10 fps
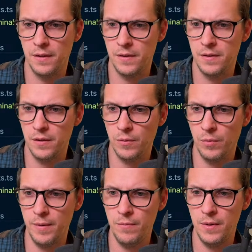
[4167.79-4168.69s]
So
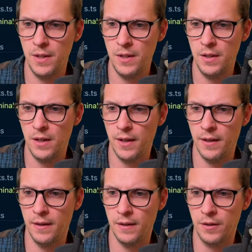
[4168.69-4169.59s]
when we
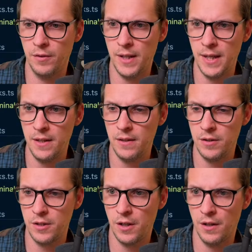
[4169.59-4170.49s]
create the
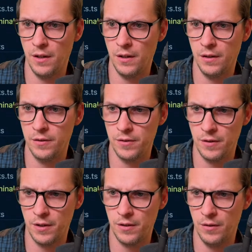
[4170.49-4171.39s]
shell
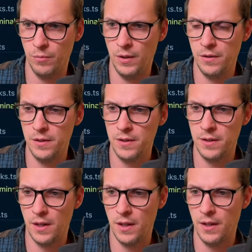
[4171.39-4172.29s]
constructor, we're going to
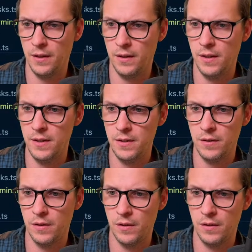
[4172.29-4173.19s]
say this
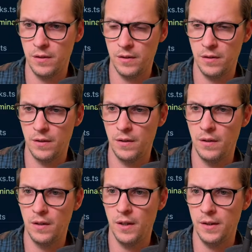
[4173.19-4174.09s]
dot,
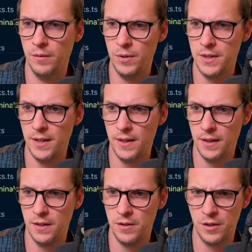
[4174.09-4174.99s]
and then we say that
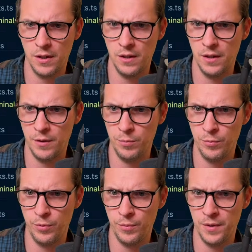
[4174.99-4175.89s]
this shell output
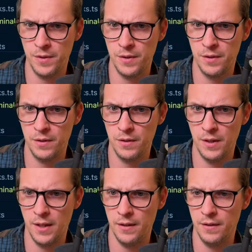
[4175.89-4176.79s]
promise,
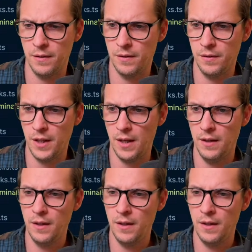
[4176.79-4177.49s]
yeah, okay.